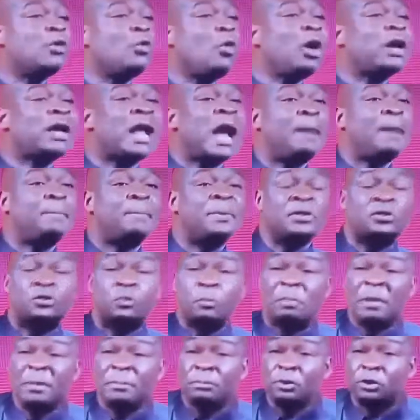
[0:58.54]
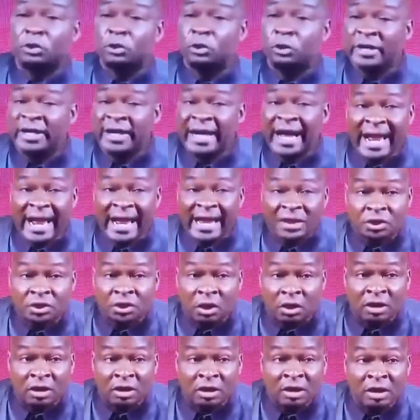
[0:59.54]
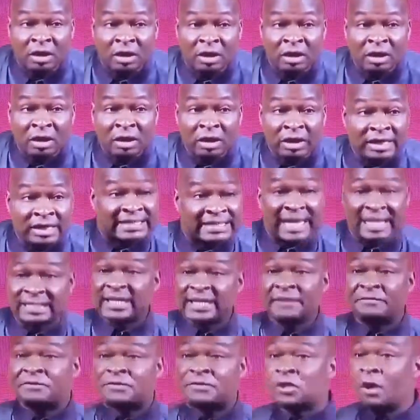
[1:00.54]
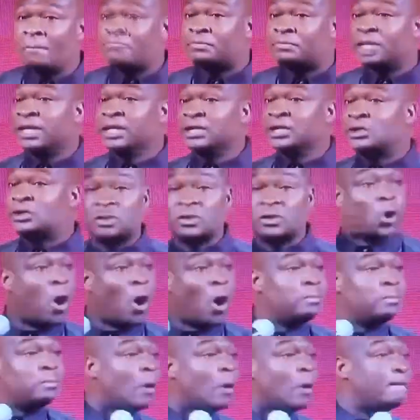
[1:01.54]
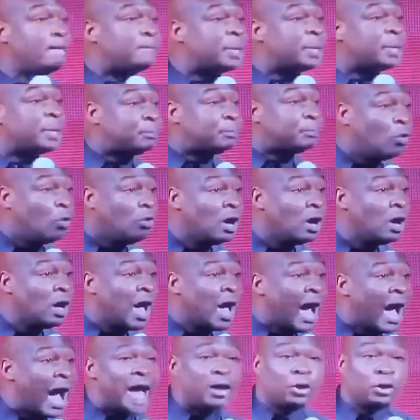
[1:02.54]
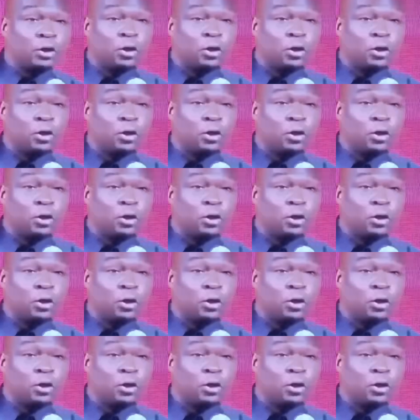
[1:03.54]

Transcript: not see what happens to people during election? It's as if something just comes on people